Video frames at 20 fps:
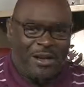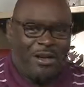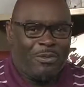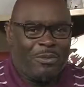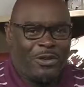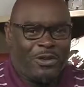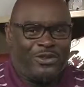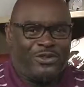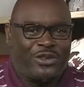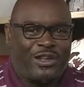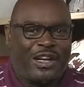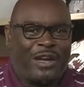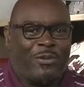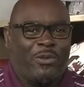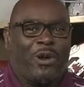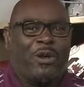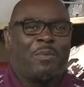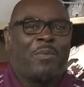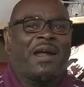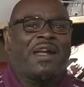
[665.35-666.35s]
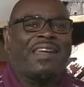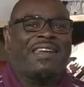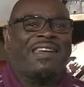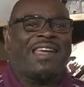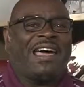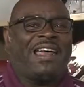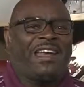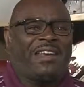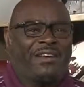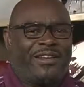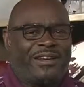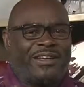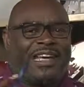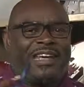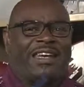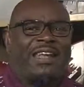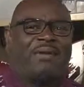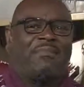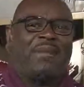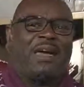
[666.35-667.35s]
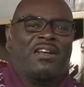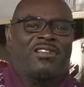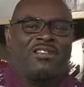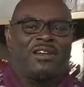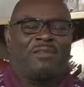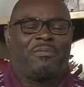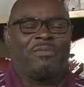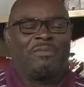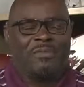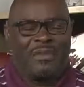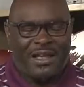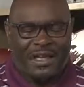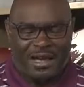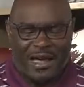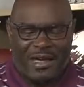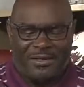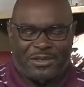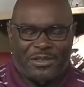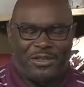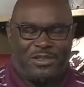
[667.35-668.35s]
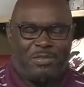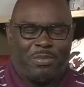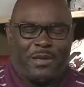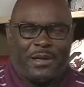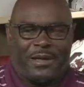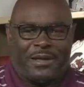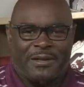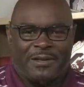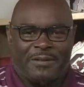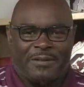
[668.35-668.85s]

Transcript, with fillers: We'll say that. We'll break it down and look at that matchup after this break.